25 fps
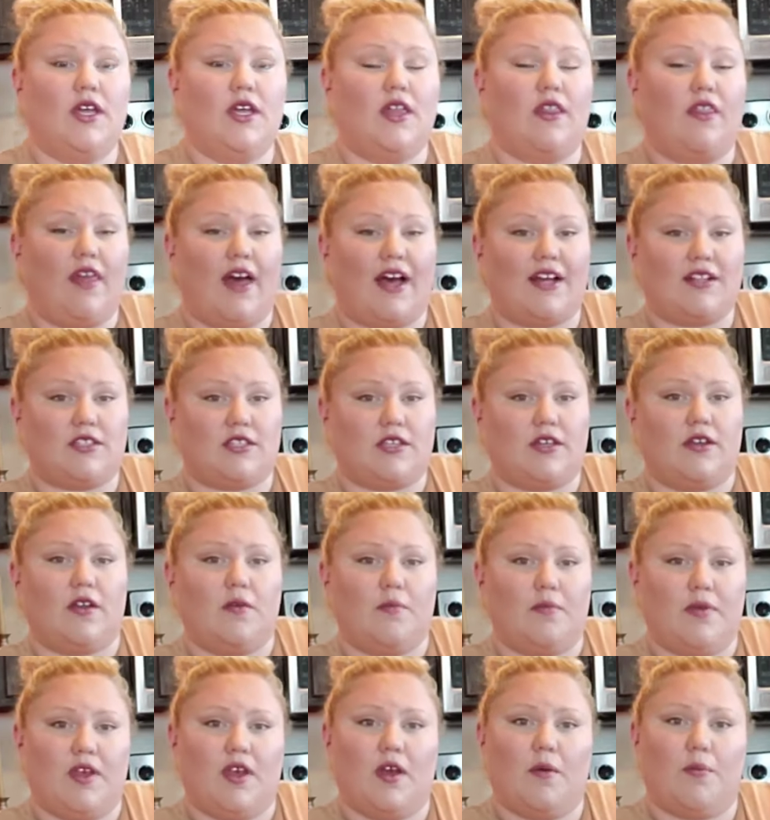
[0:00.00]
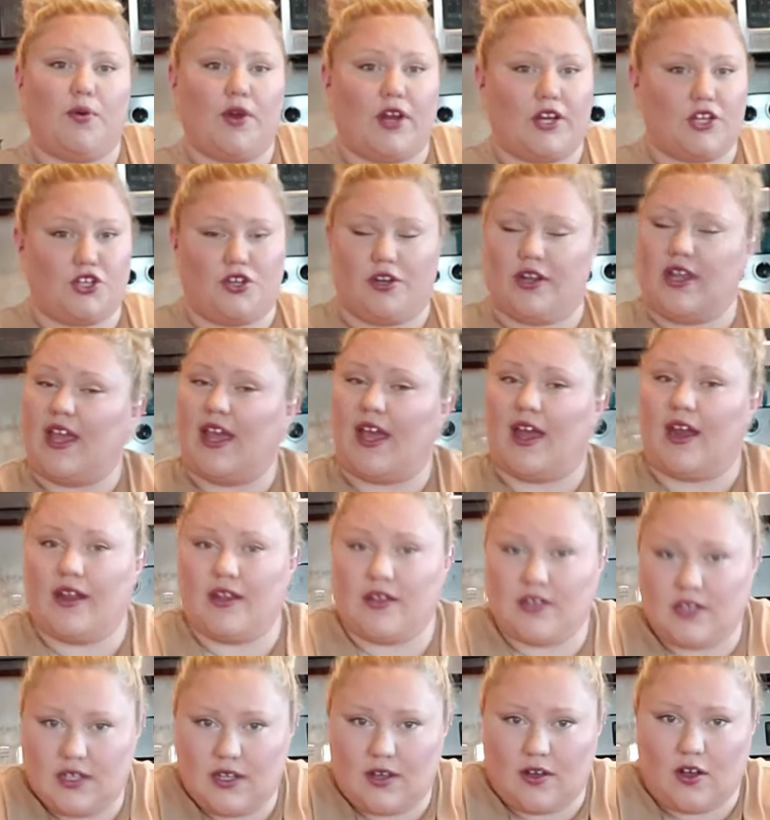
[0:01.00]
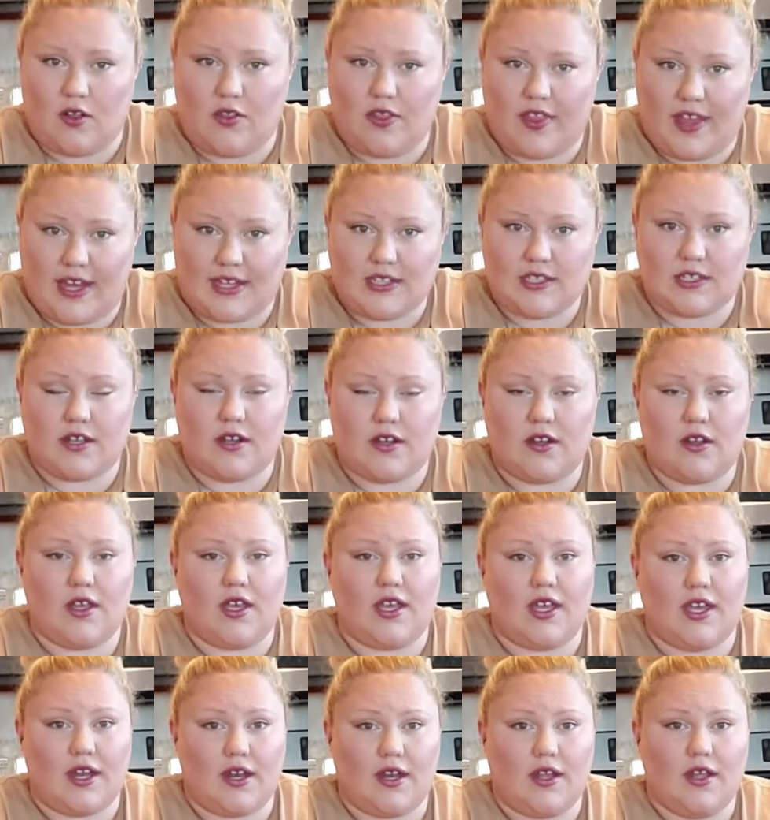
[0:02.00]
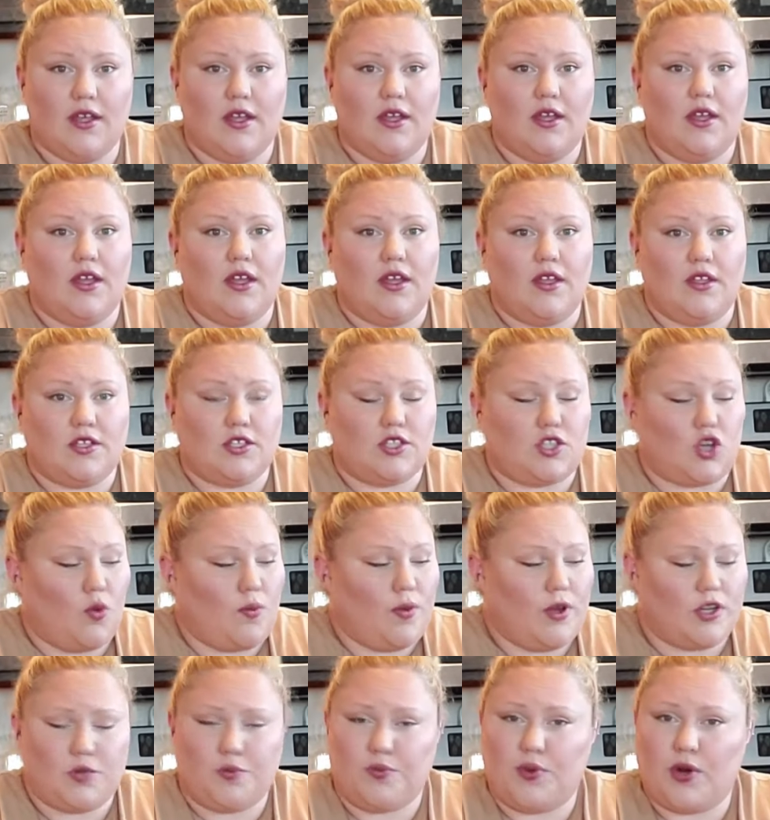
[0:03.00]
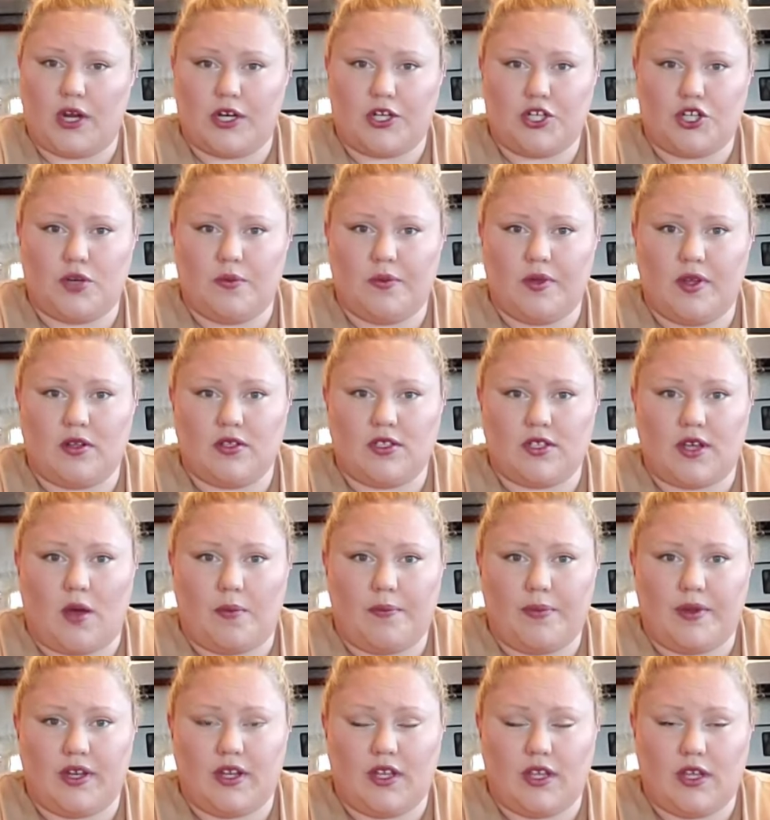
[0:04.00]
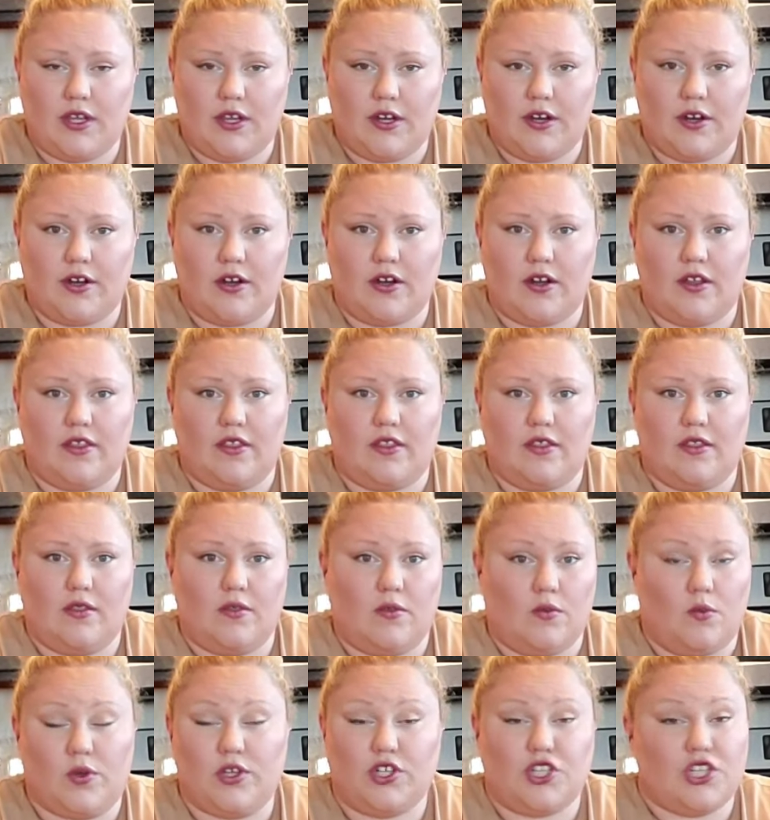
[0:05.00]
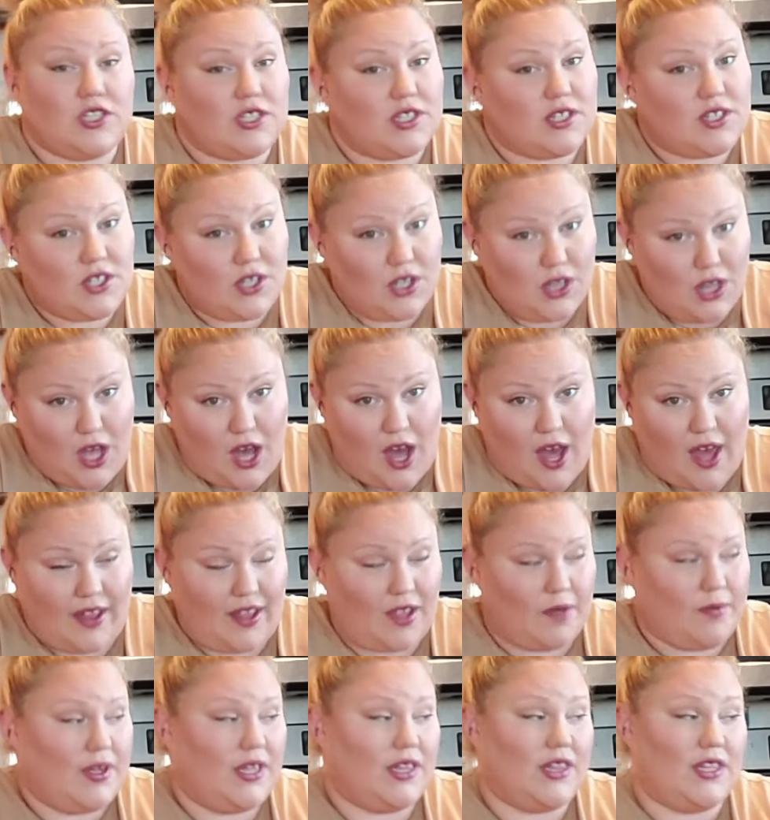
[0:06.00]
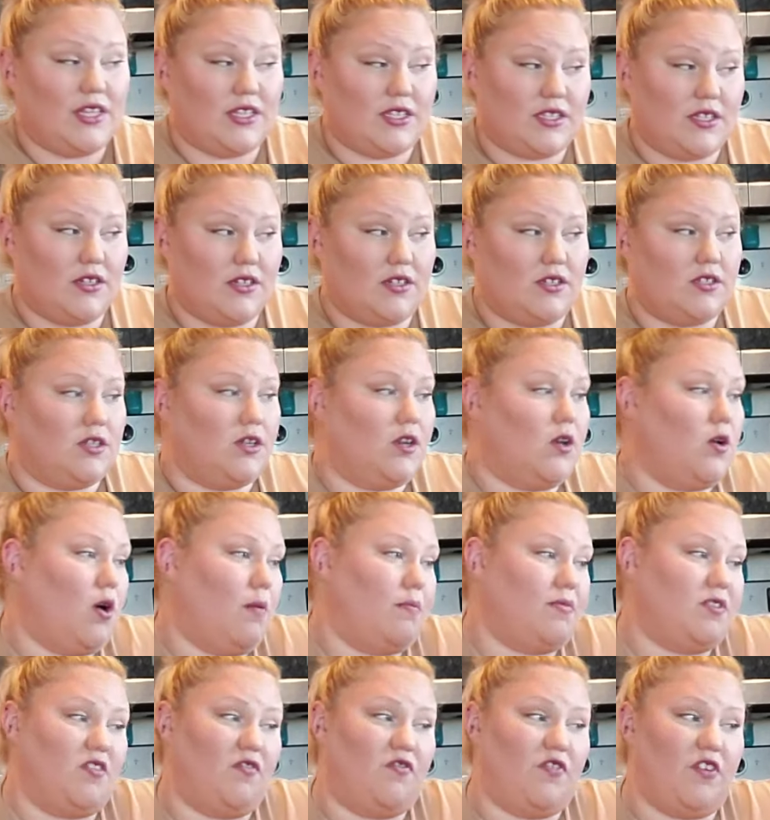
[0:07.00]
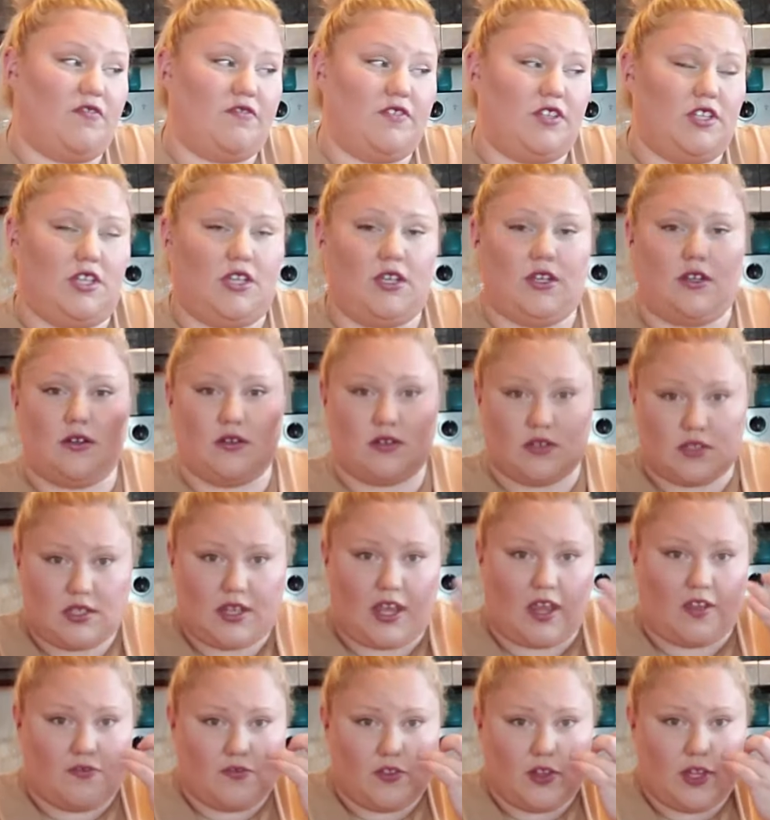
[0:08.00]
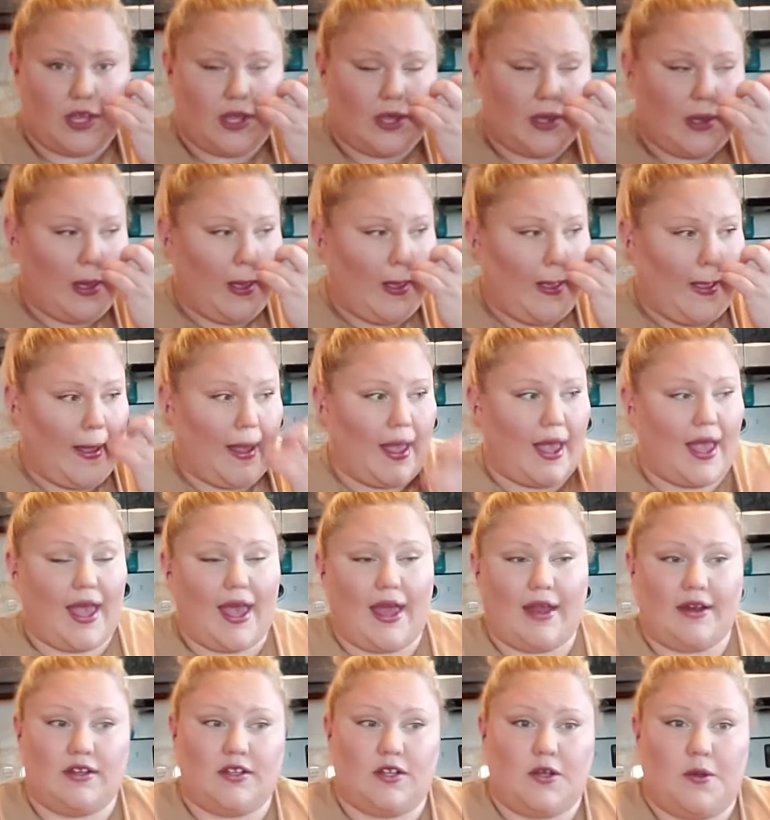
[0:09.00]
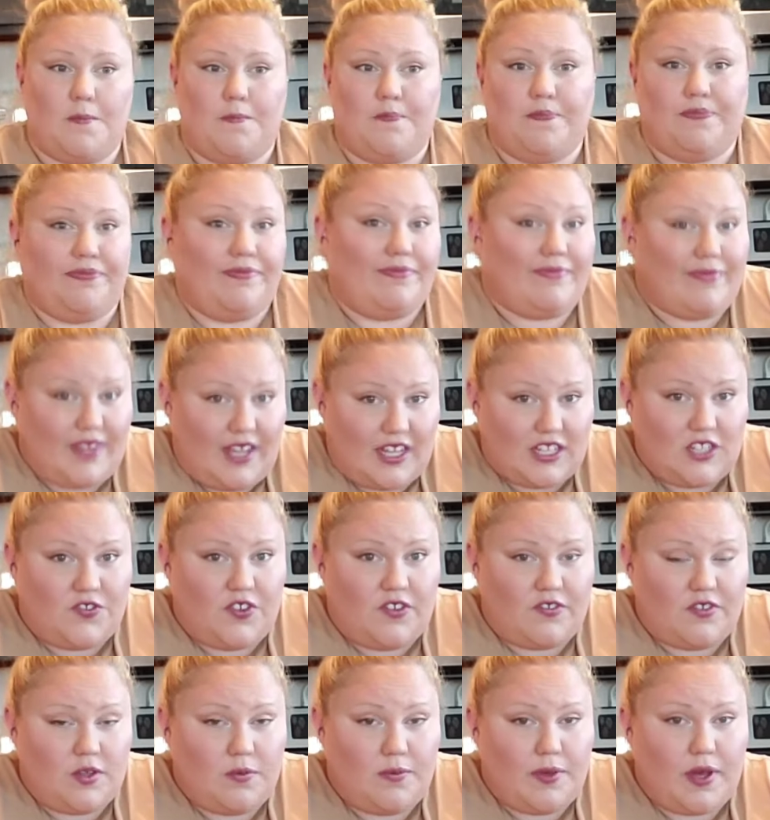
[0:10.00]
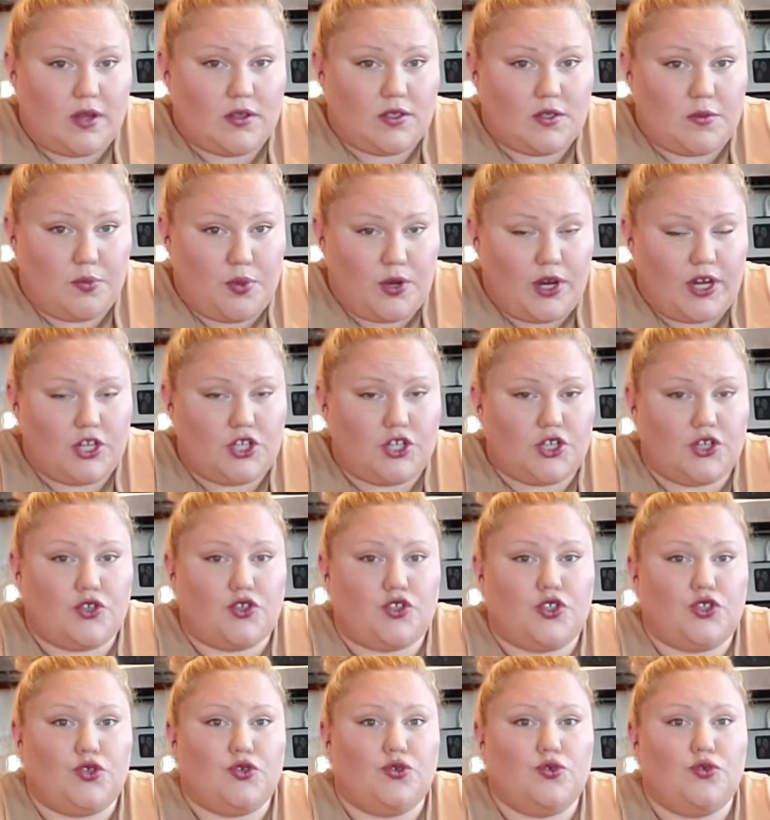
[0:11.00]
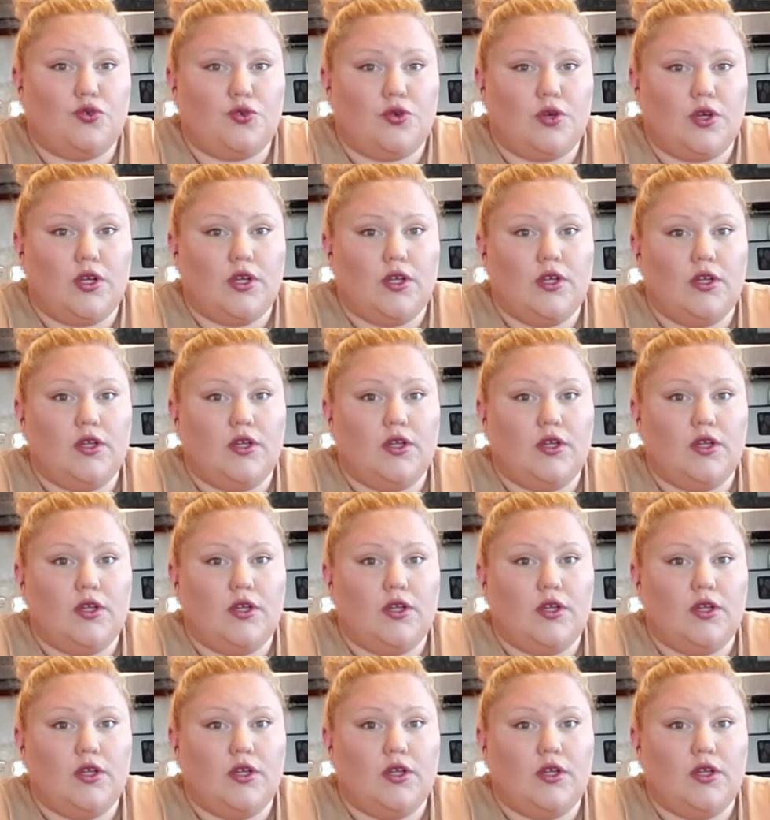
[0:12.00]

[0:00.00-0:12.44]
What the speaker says: that's going to be a pressure canning deal. That's going to get so much pressure built up in here, which isn't a lot. I mean, these things can go up to 15 safely, and that's 15 pounds of pressure to